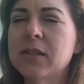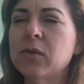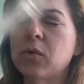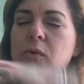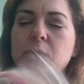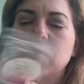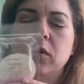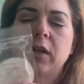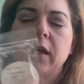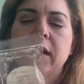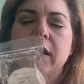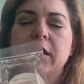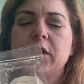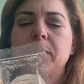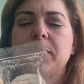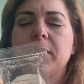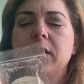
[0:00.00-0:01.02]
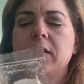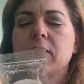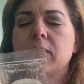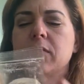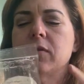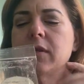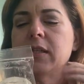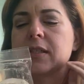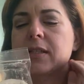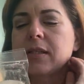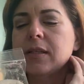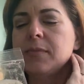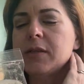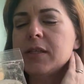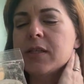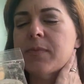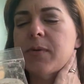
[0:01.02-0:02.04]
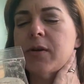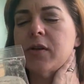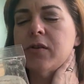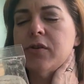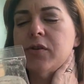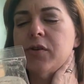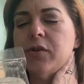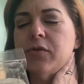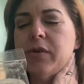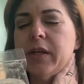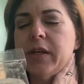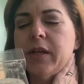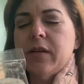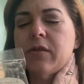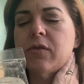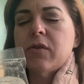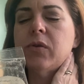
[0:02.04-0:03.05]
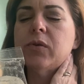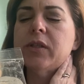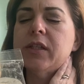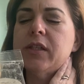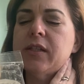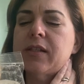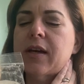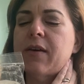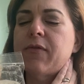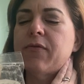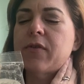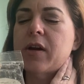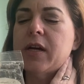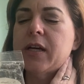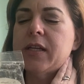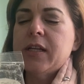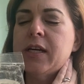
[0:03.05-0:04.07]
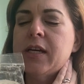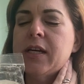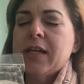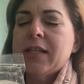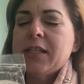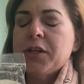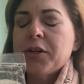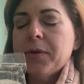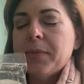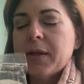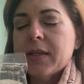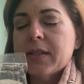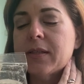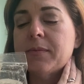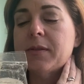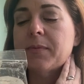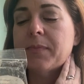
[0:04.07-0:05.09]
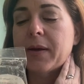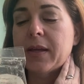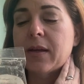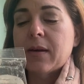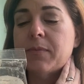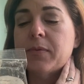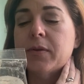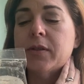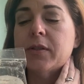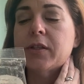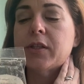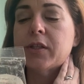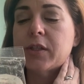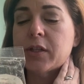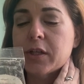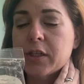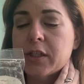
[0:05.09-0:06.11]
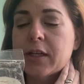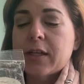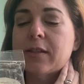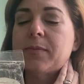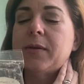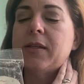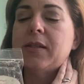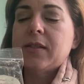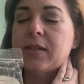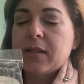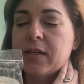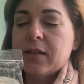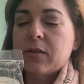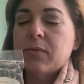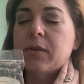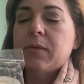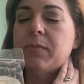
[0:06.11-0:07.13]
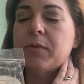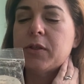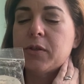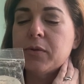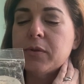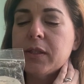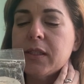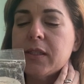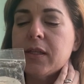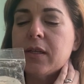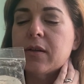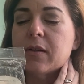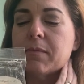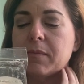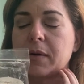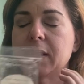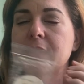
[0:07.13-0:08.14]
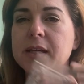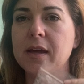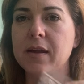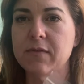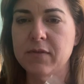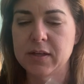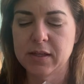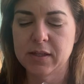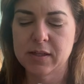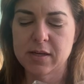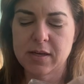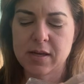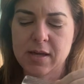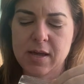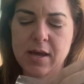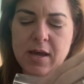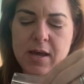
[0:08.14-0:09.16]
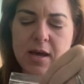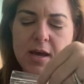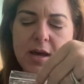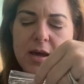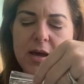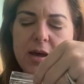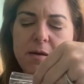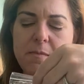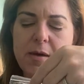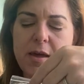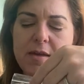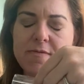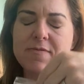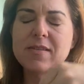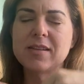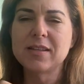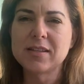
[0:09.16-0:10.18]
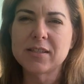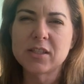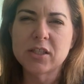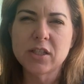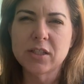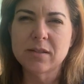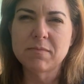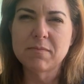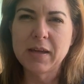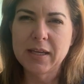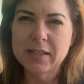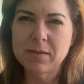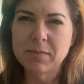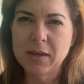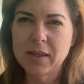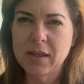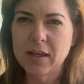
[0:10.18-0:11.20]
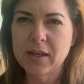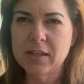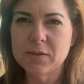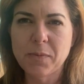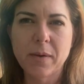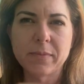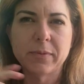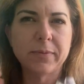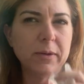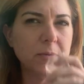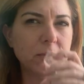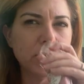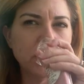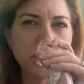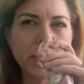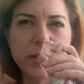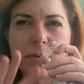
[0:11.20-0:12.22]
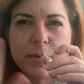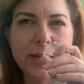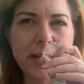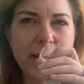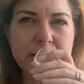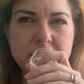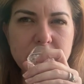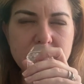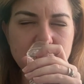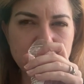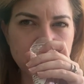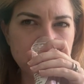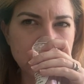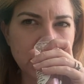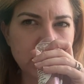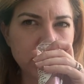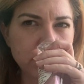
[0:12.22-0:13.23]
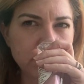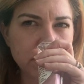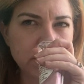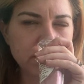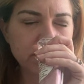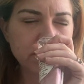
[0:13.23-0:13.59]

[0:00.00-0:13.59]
Soul. Gypsy Soul is lemon sparkle, coconut, golden saffron, cherry blossoms, pineapple, star jasmine, sandalwood, patchouli cedar, musk, and vanilla. Um, and this just makes me think it's probably one oil when it has all of those scent notes.